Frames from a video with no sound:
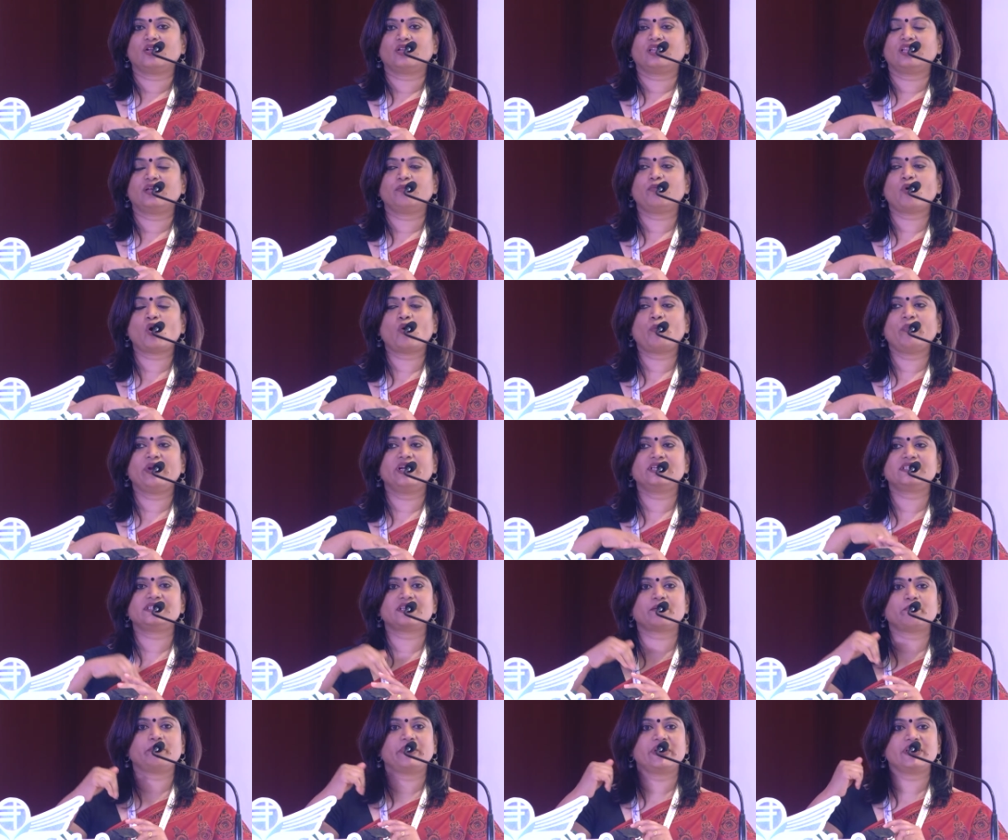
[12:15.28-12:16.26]
the moment
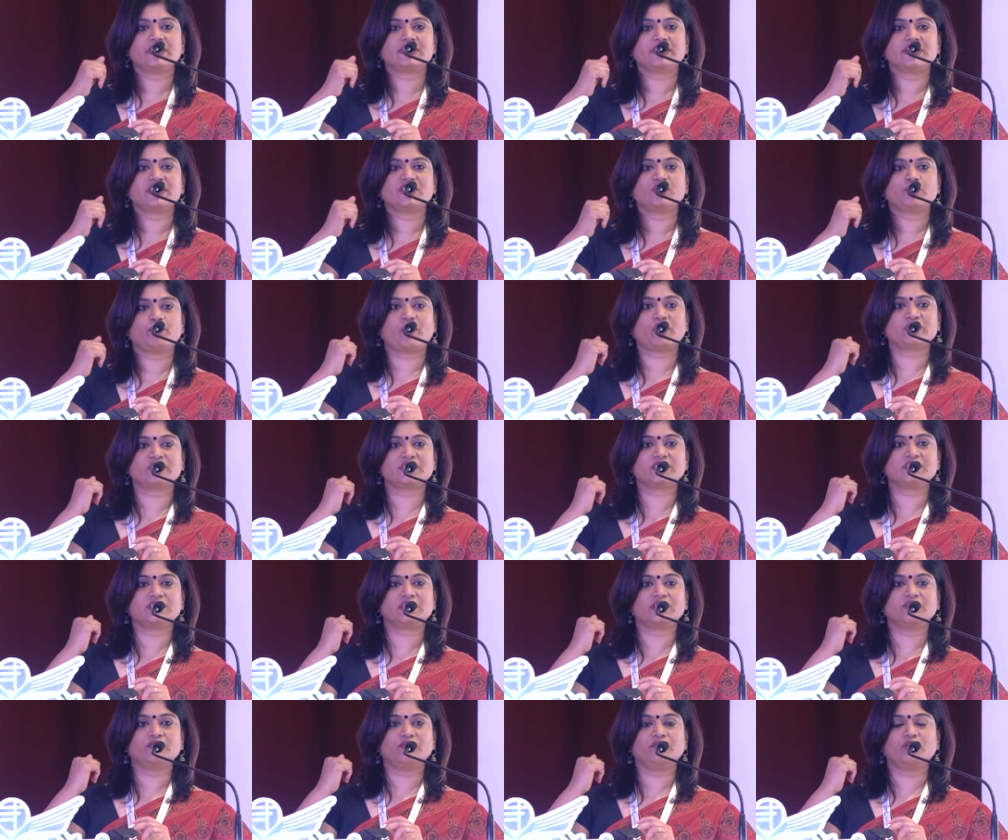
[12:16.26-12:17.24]
somebody says
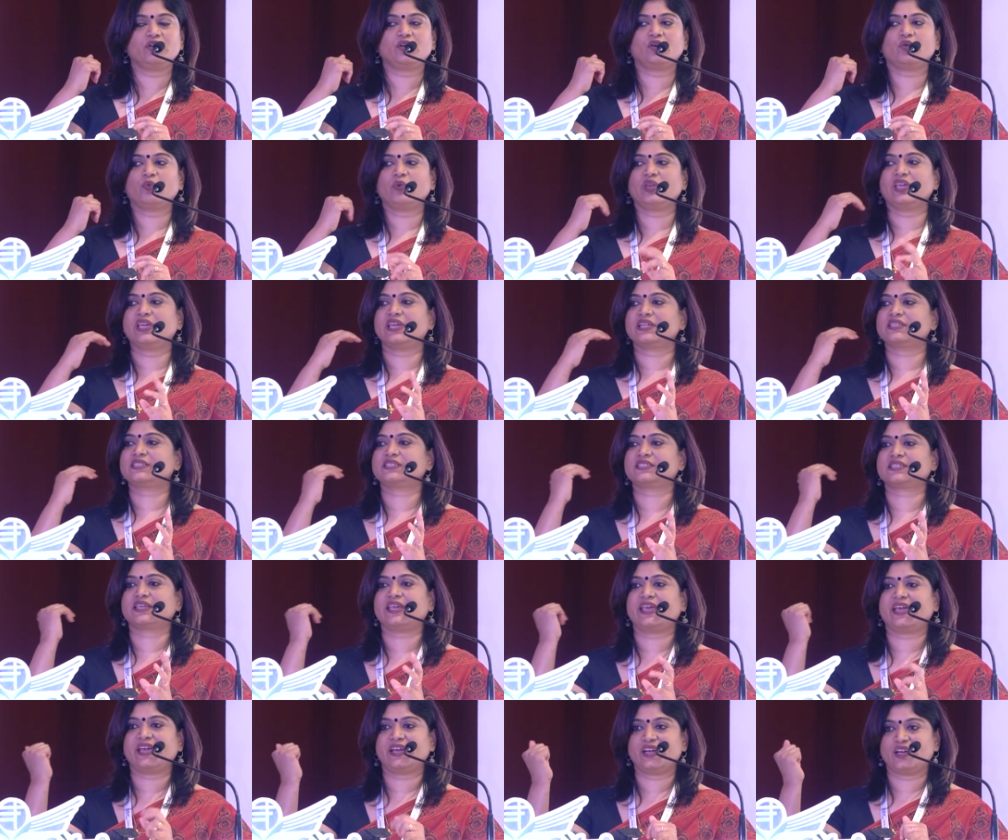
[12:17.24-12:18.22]
positive, we get
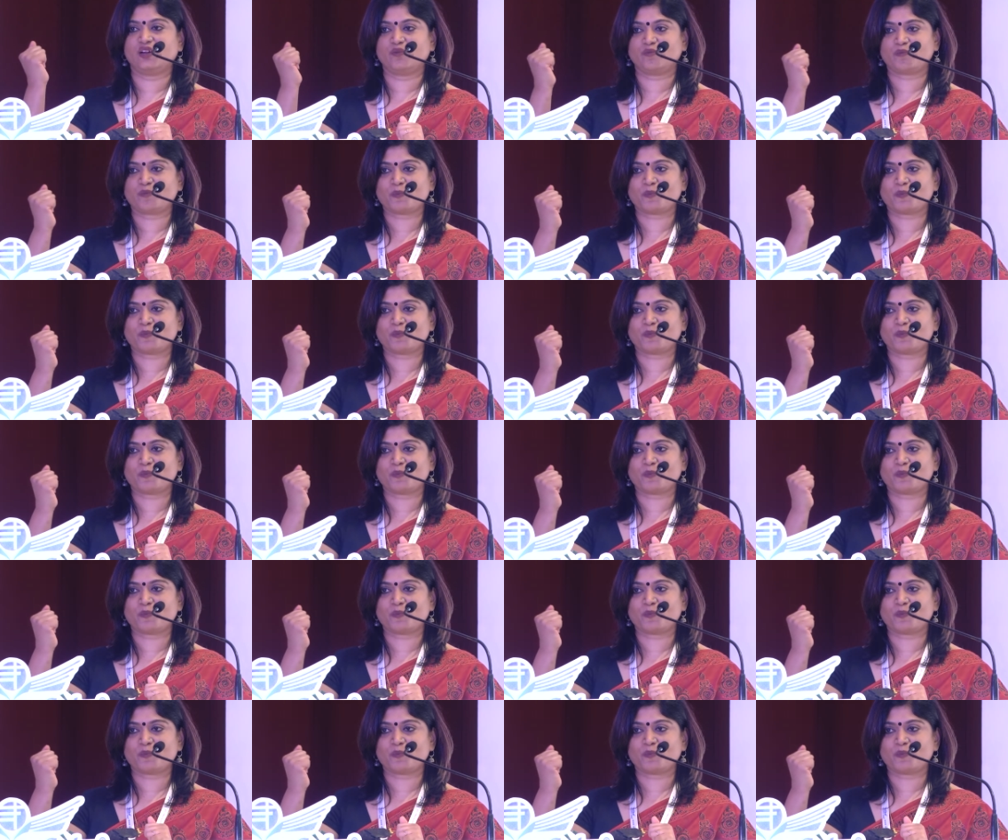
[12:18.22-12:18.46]
scared.